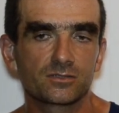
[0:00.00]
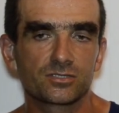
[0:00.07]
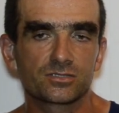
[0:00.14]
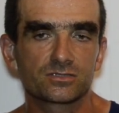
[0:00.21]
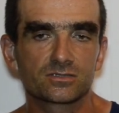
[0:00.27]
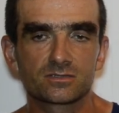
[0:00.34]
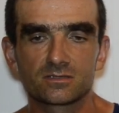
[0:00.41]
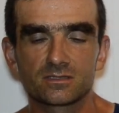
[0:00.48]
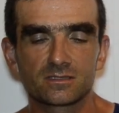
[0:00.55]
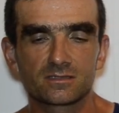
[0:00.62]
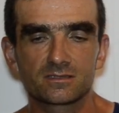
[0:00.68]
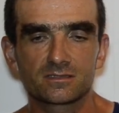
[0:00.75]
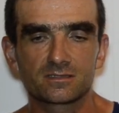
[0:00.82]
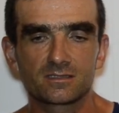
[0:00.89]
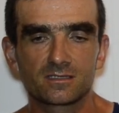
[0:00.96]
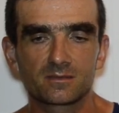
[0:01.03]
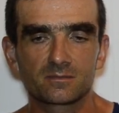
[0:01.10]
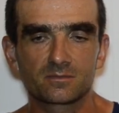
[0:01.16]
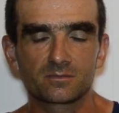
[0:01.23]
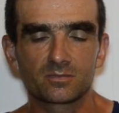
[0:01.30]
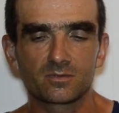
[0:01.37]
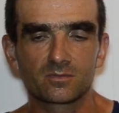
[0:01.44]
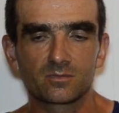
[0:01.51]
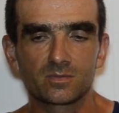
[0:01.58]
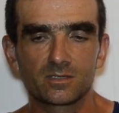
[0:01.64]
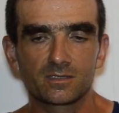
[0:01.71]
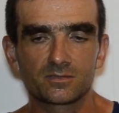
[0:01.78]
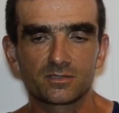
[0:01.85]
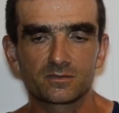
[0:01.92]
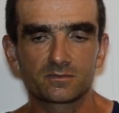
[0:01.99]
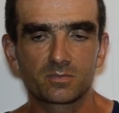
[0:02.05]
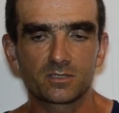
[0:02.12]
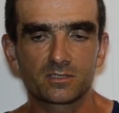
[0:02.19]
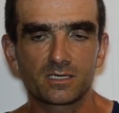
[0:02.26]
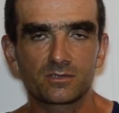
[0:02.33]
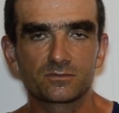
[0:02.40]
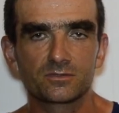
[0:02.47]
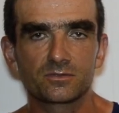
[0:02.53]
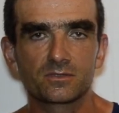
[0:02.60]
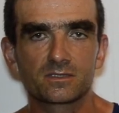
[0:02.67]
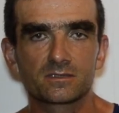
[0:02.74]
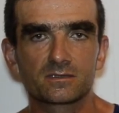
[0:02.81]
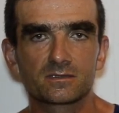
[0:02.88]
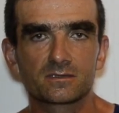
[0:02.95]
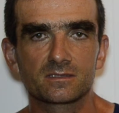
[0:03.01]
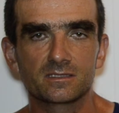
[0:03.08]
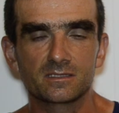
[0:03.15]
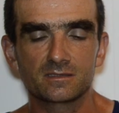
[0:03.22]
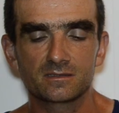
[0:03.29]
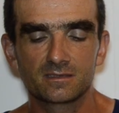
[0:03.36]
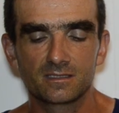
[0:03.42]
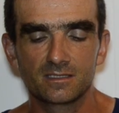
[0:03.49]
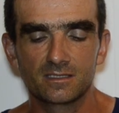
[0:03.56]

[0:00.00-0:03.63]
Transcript: He says, like, probably he just burned out during the heat,